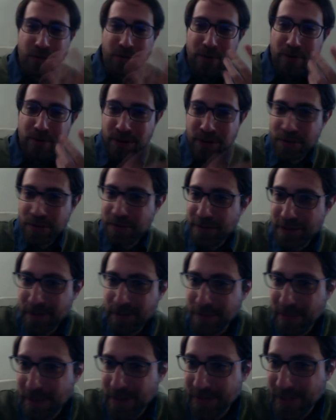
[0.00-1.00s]
know how you feel
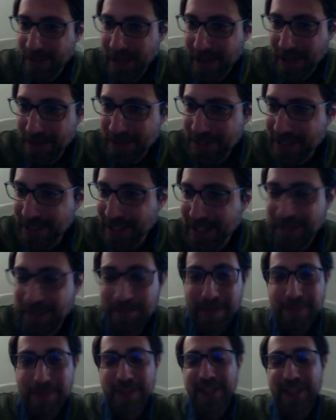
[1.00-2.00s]
about that. It's like
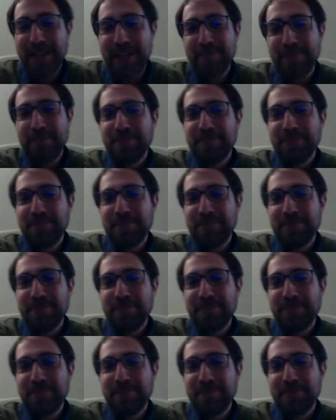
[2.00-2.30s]
maybe I'm.